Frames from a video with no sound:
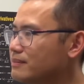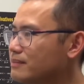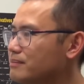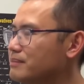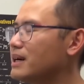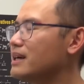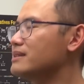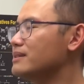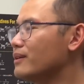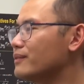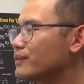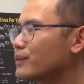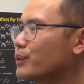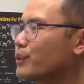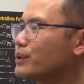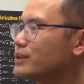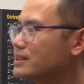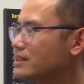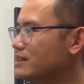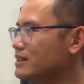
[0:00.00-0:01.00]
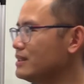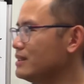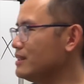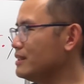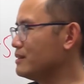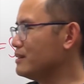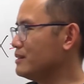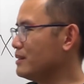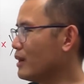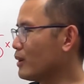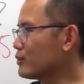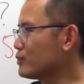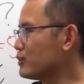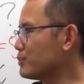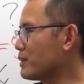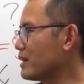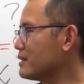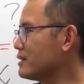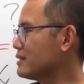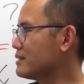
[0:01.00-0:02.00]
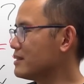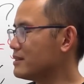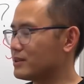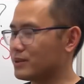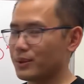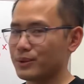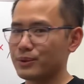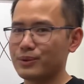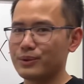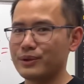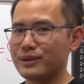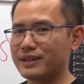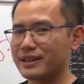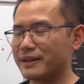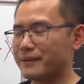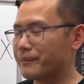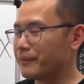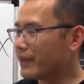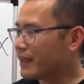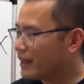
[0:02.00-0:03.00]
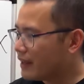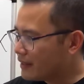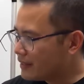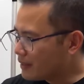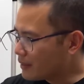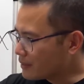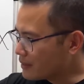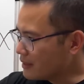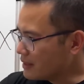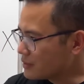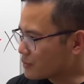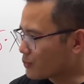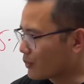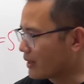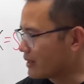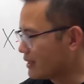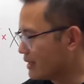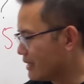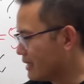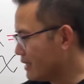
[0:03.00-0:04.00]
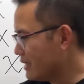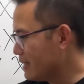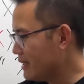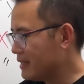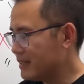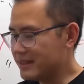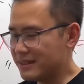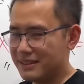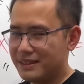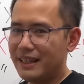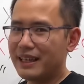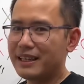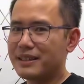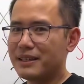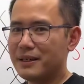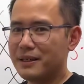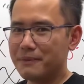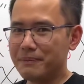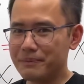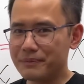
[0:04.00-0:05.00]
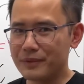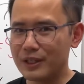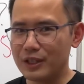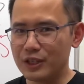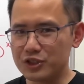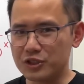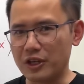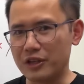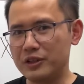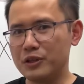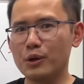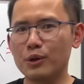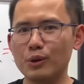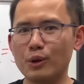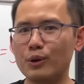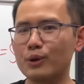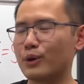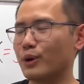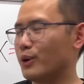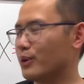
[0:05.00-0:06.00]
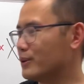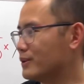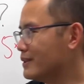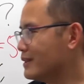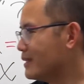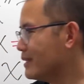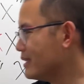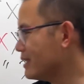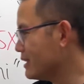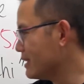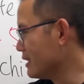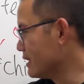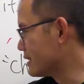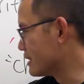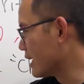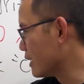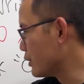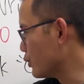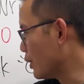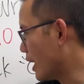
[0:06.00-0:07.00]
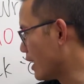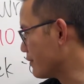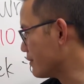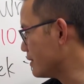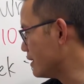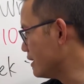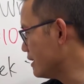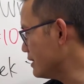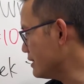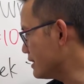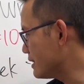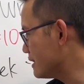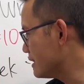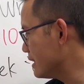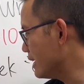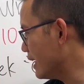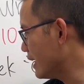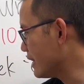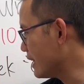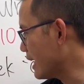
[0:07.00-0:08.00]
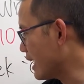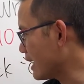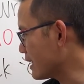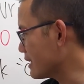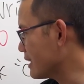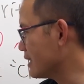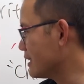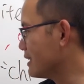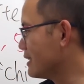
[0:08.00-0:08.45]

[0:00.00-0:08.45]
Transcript: But of course, in algebra, this is totally okay. Now the next one is like a Chanel logo. It's how you have this and that.